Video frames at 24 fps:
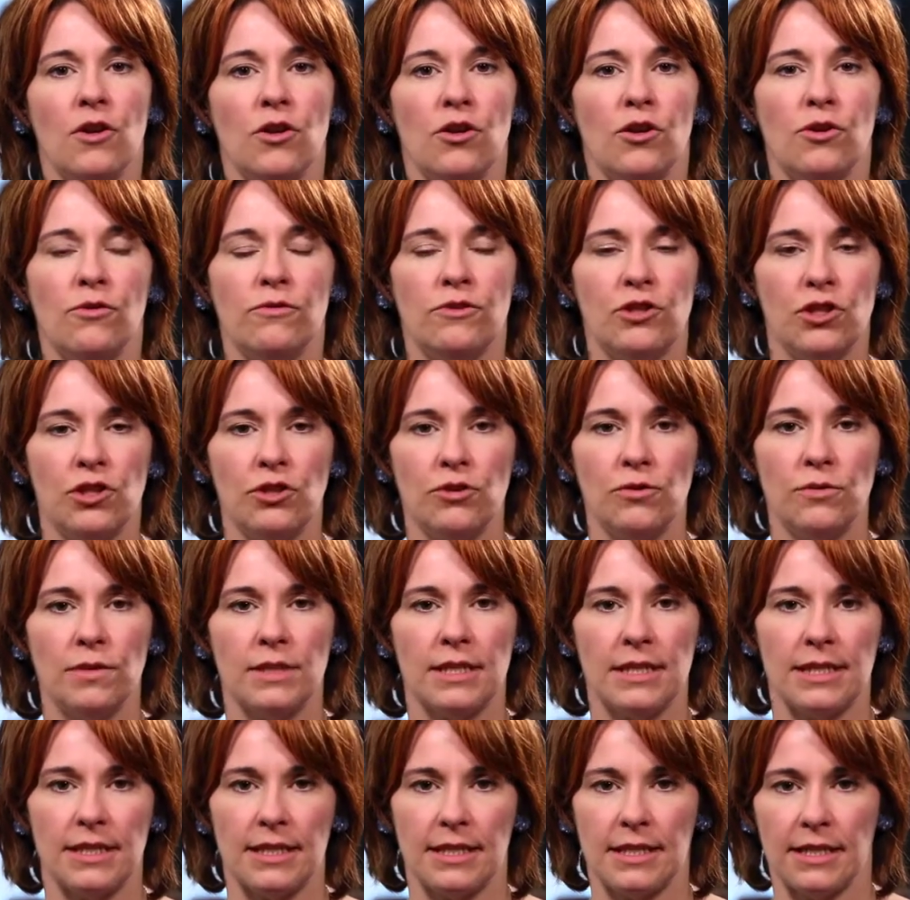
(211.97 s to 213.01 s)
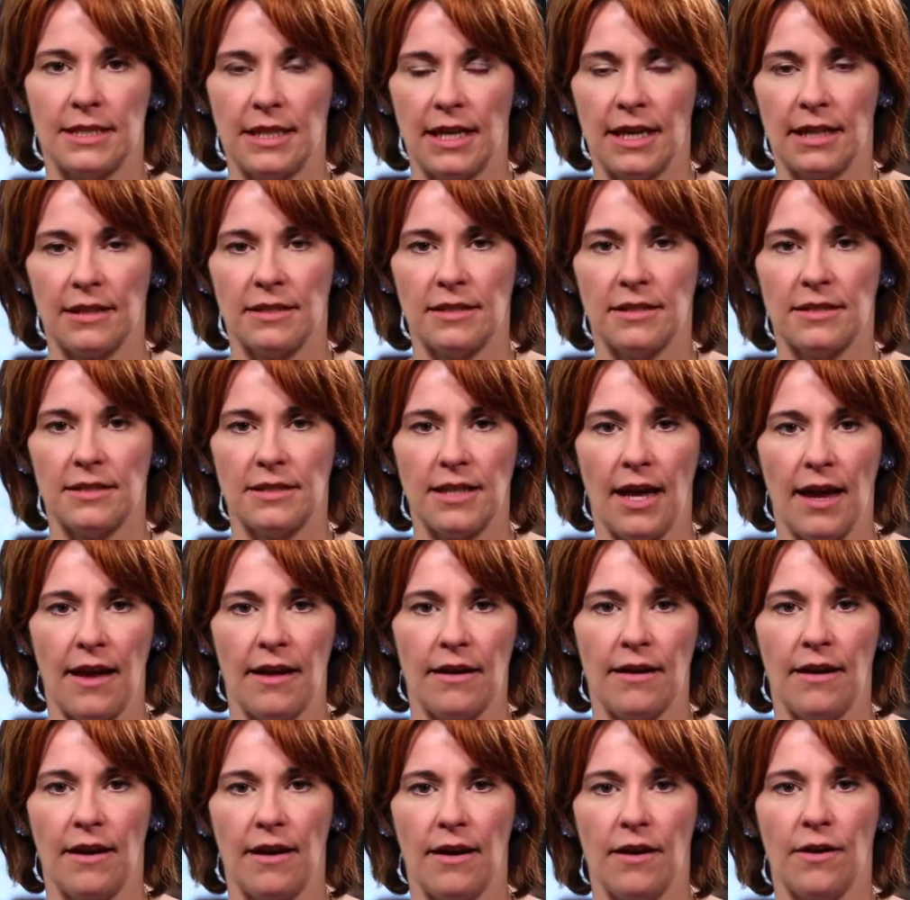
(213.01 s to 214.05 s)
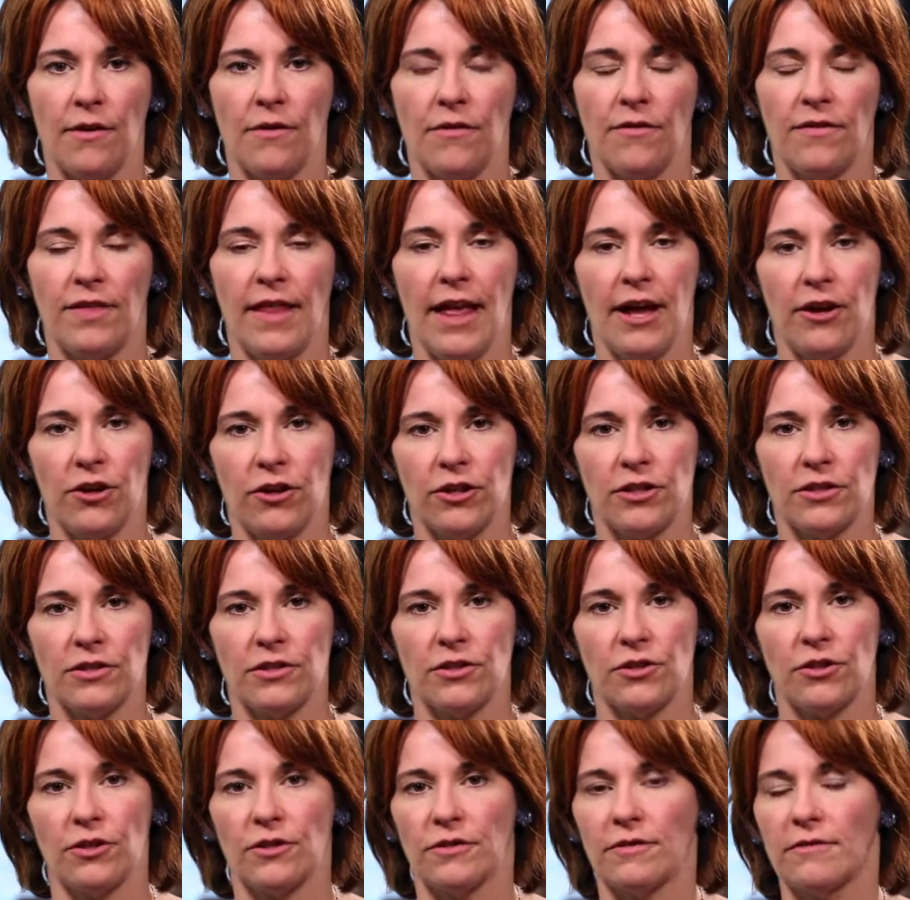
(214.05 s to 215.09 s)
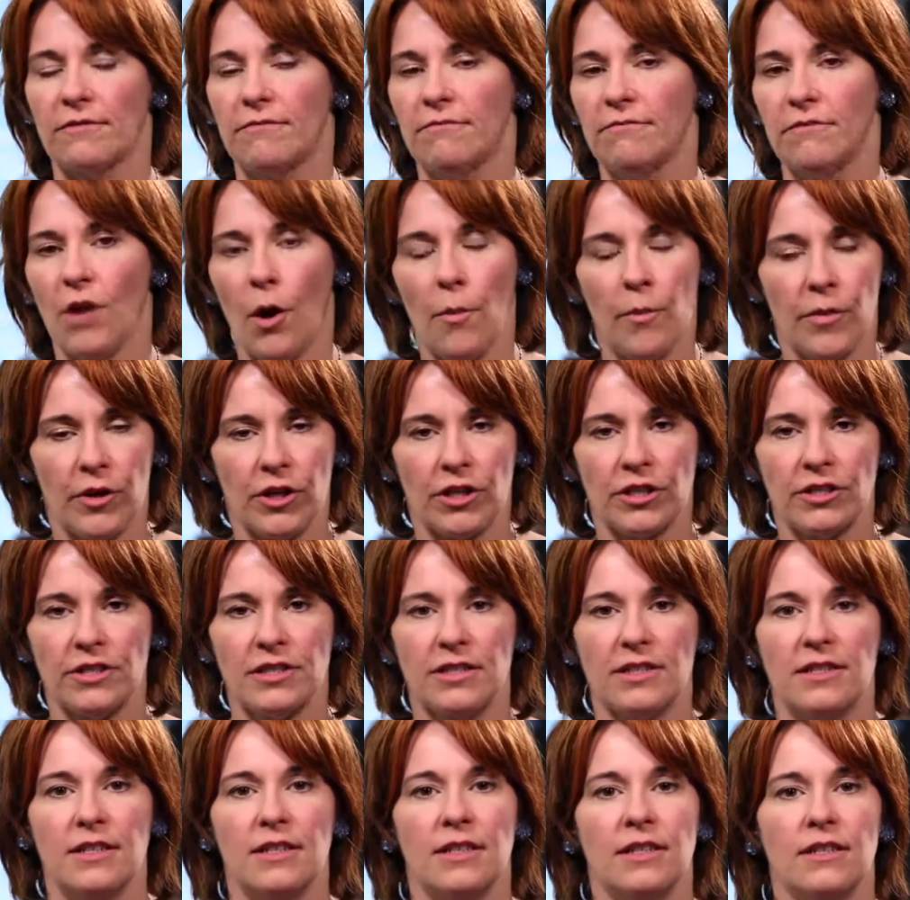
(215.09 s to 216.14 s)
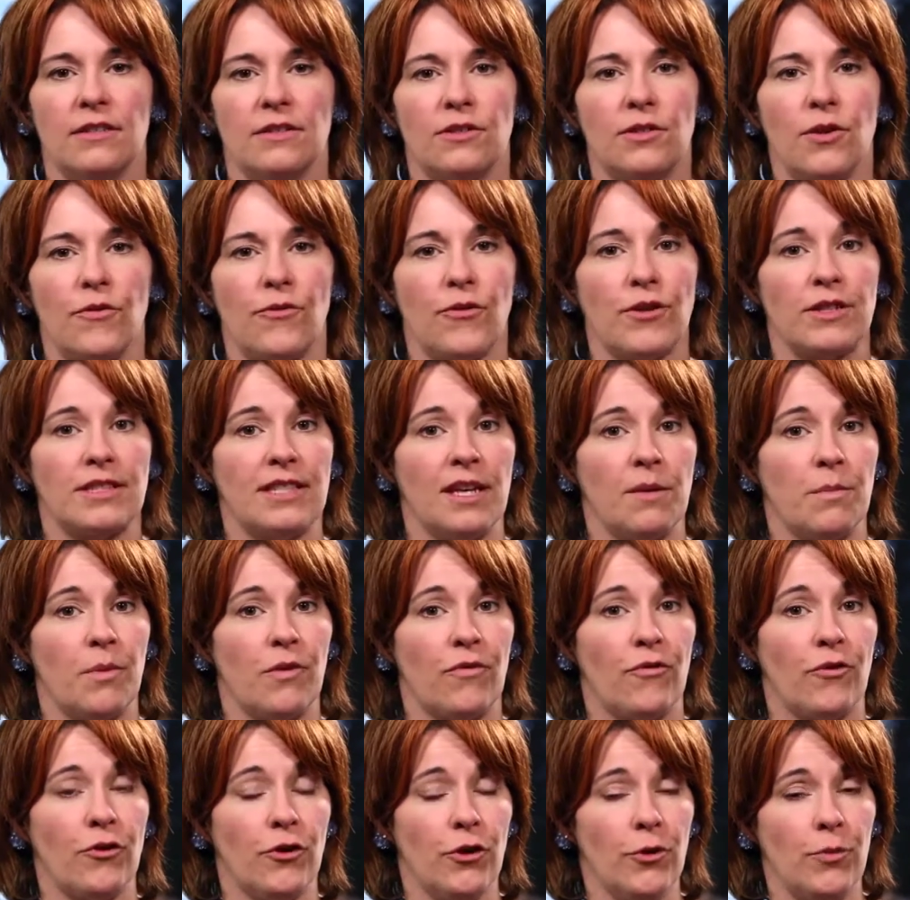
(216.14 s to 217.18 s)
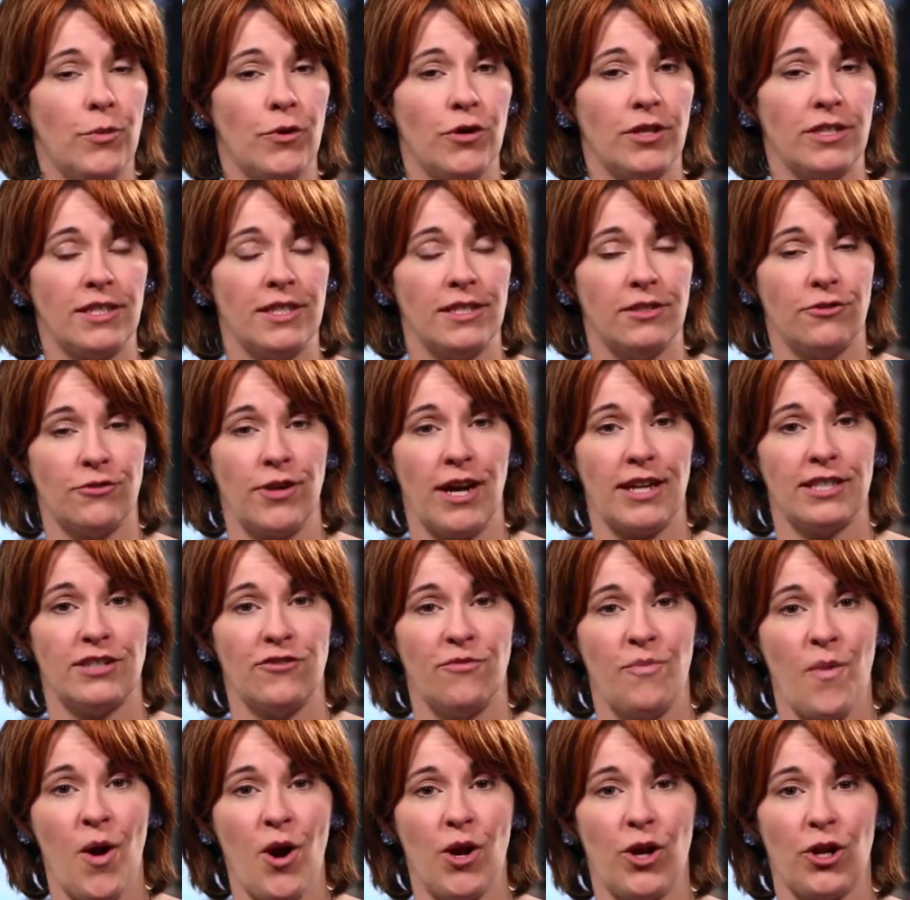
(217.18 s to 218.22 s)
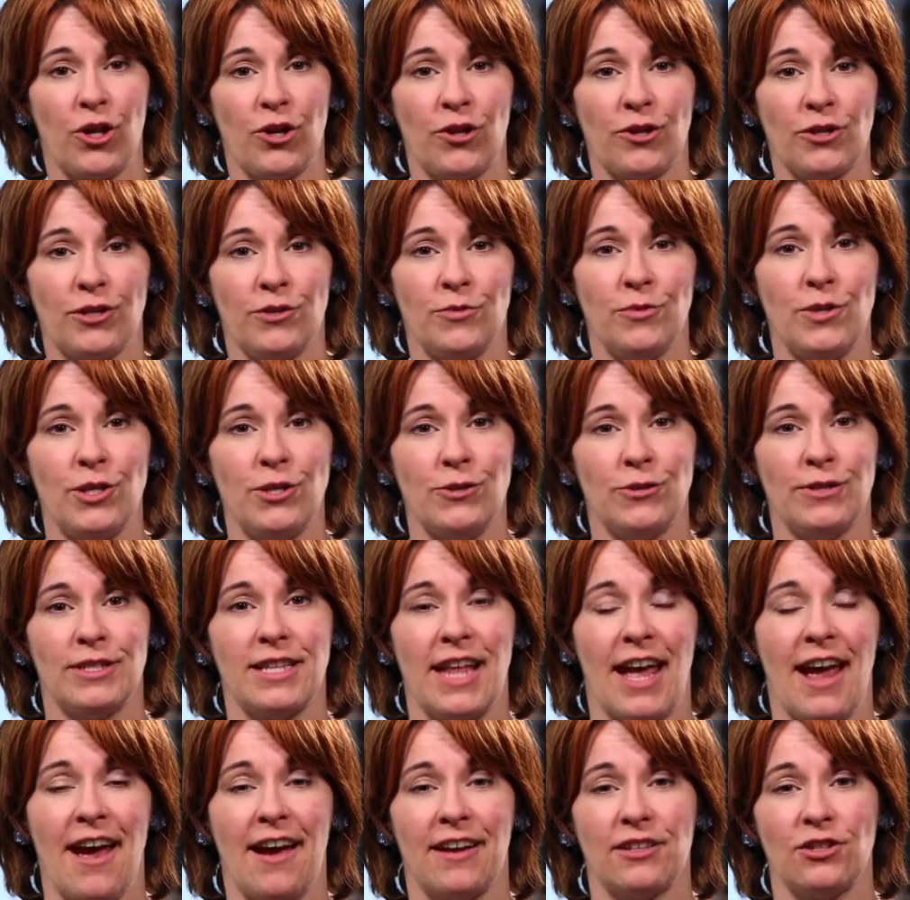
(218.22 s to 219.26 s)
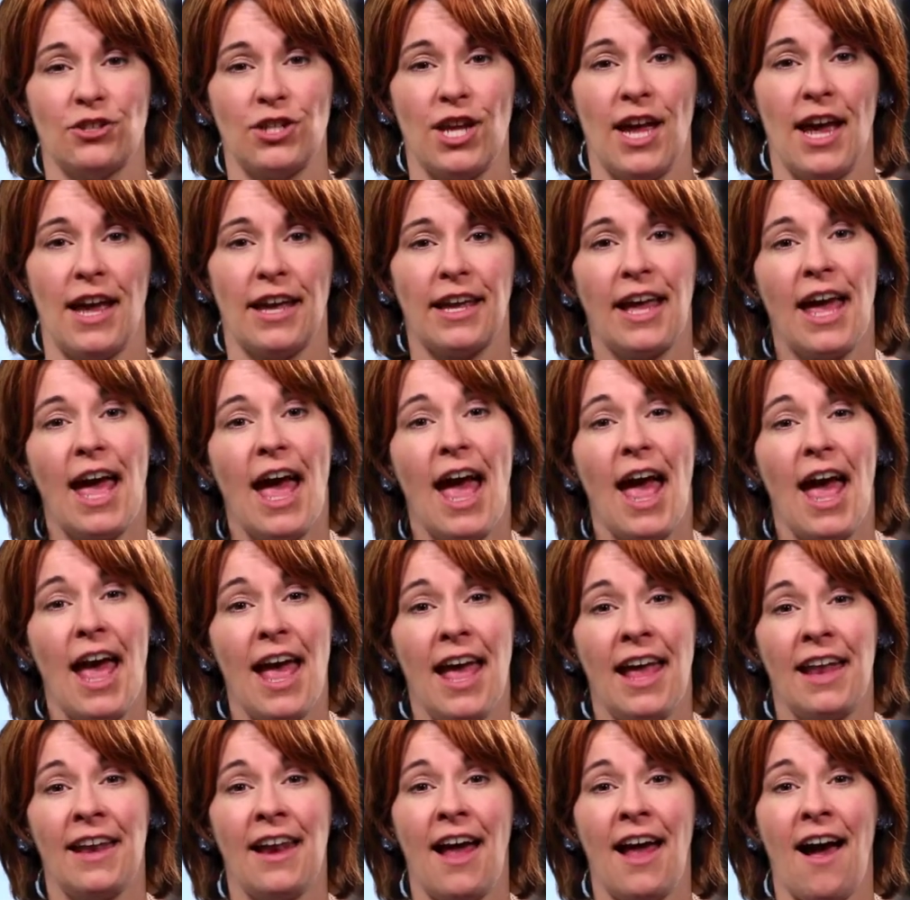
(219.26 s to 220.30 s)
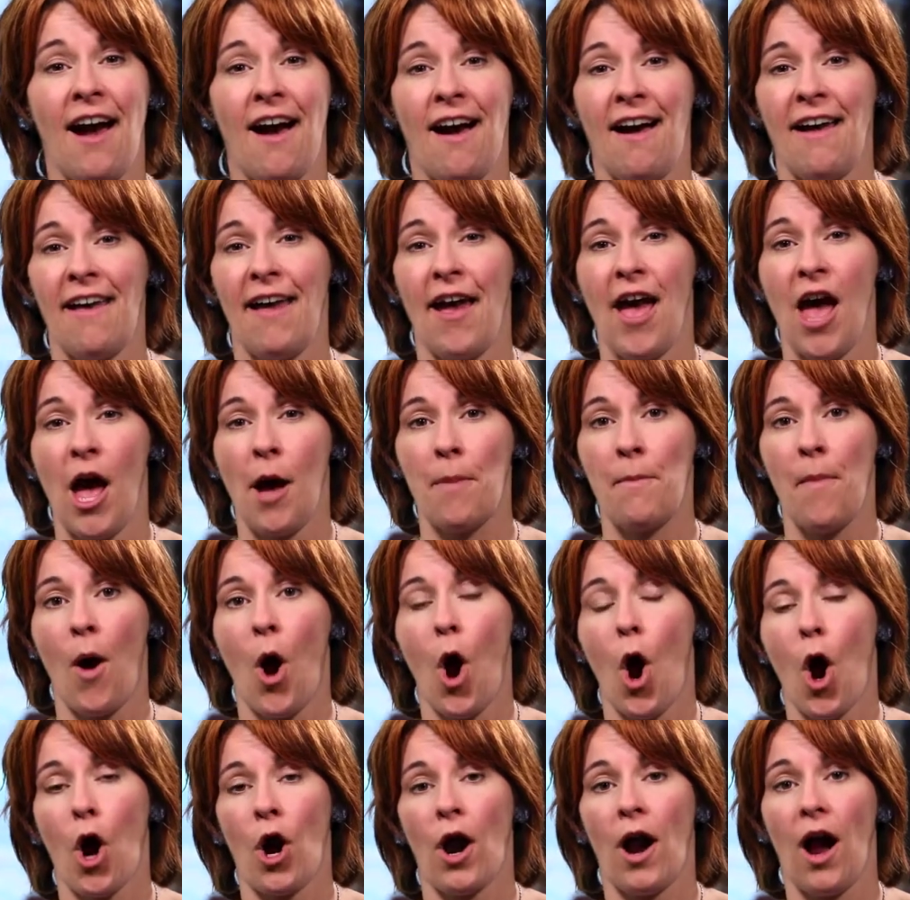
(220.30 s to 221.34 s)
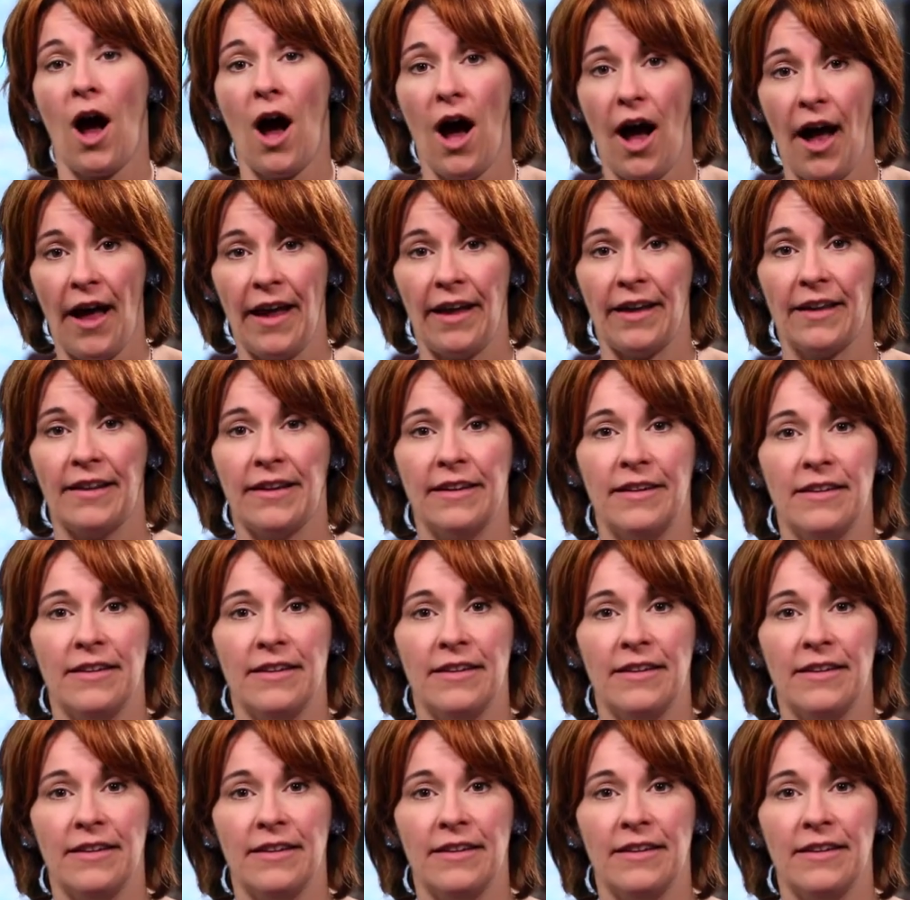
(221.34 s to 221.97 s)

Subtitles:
You choose a distinct set of letters or numbers. So for example, for Newport Interactive Marketers, we use the hashtag NIMRI.